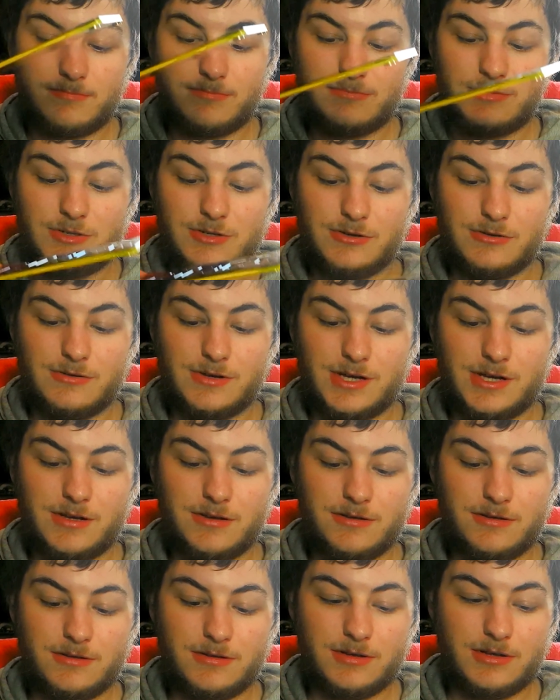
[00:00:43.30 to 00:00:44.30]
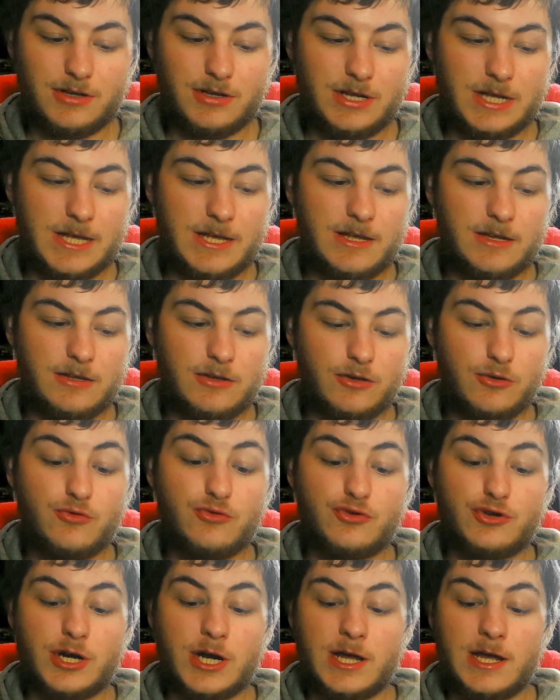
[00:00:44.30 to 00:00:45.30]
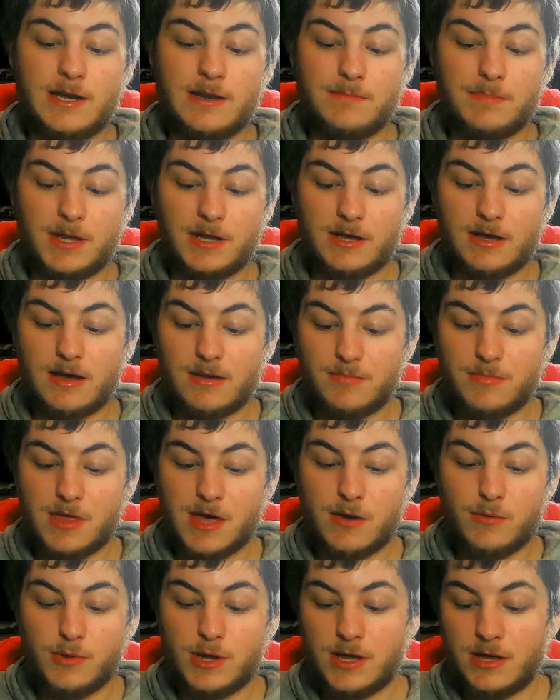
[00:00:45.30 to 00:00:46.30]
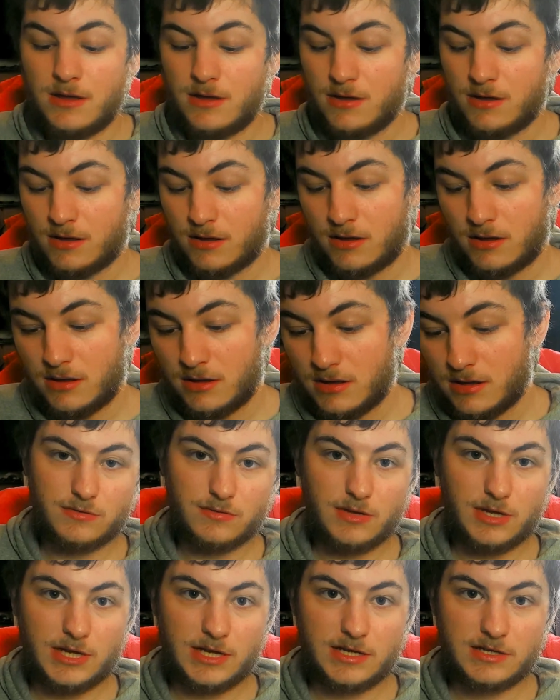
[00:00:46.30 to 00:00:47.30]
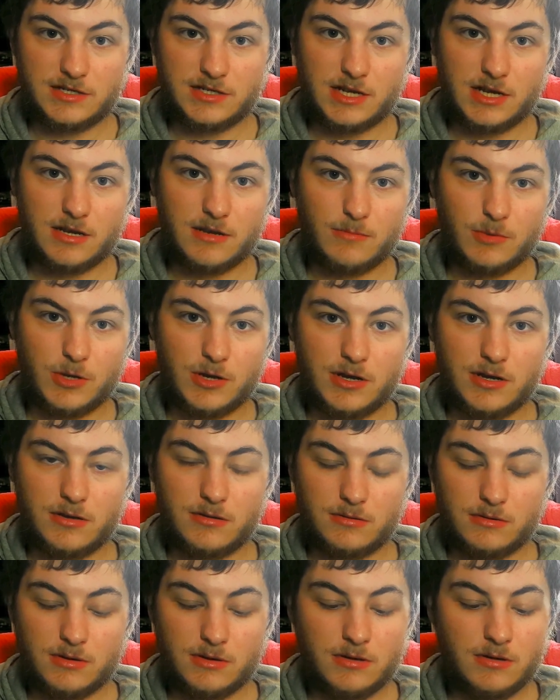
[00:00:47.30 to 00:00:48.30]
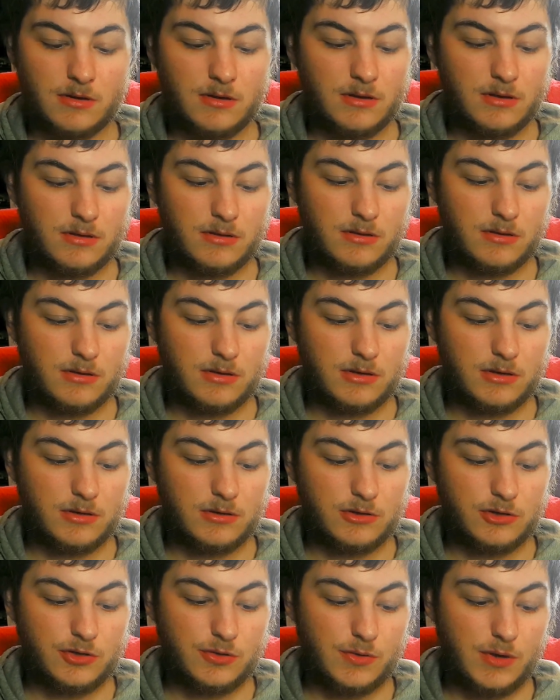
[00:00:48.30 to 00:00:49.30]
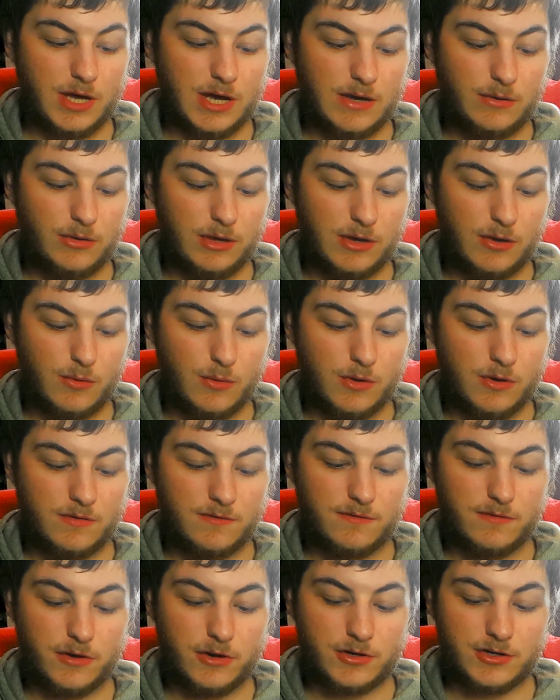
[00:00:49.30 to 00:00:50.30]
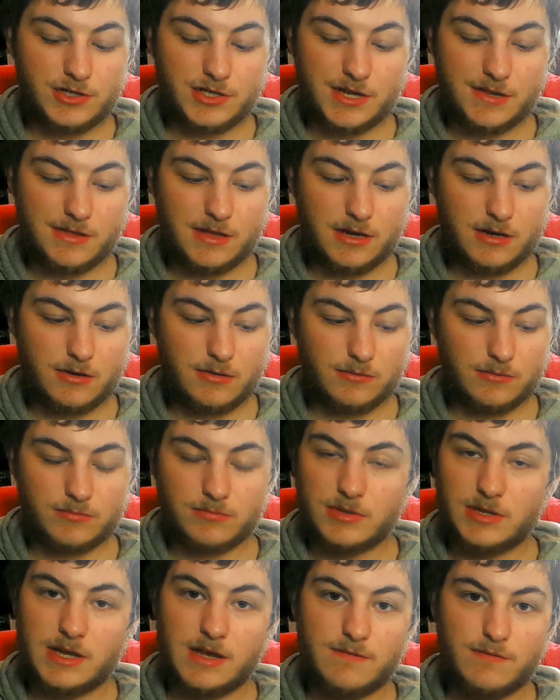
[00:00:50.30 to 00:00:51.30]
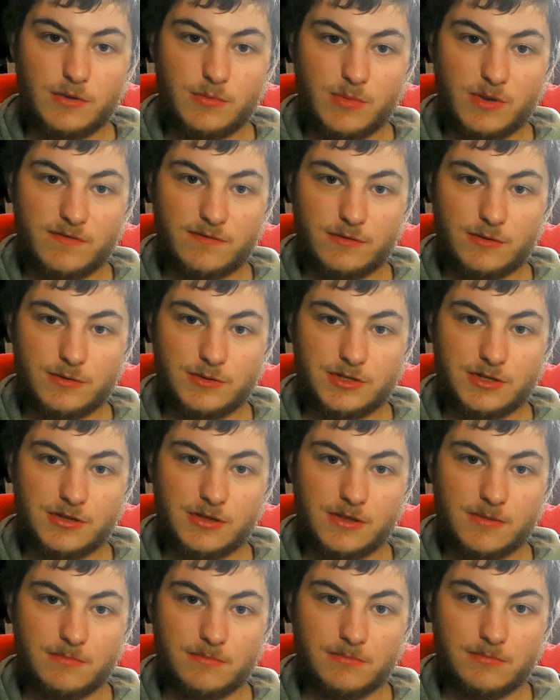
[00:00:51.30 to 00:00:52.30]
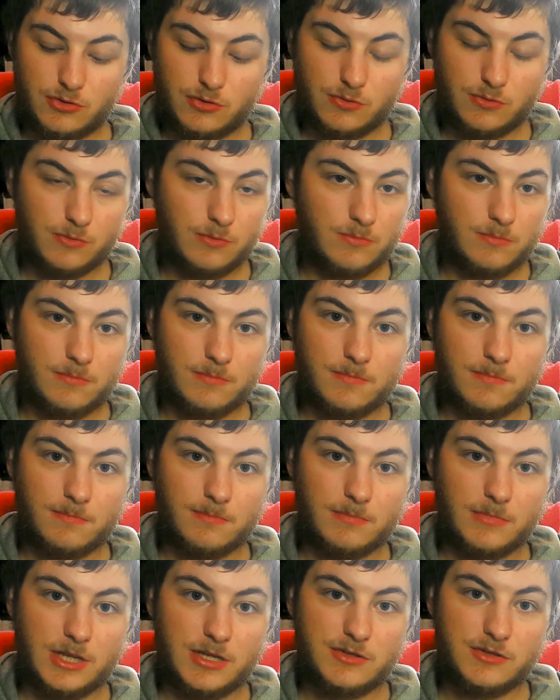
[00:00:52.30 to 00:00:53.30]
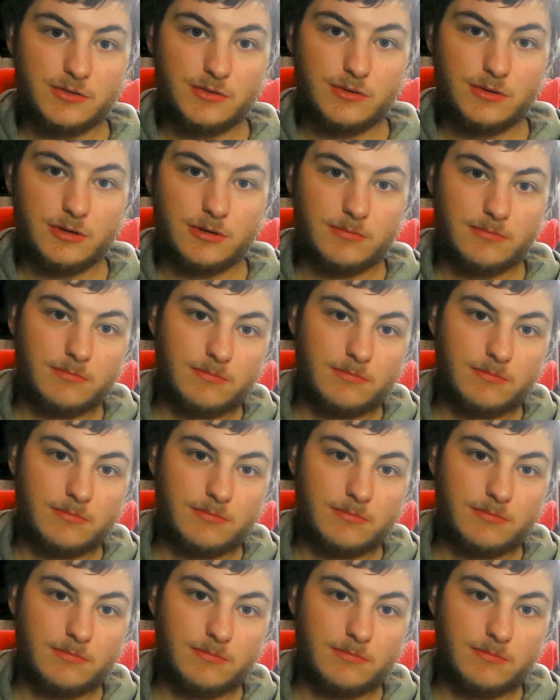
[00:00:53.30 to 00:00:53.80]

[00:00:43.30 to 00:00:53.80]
so don't try and pick it up that way. So like I said, I'm gonna show you how they go on first, and then I'll give you my thoughts on them. So let's do it.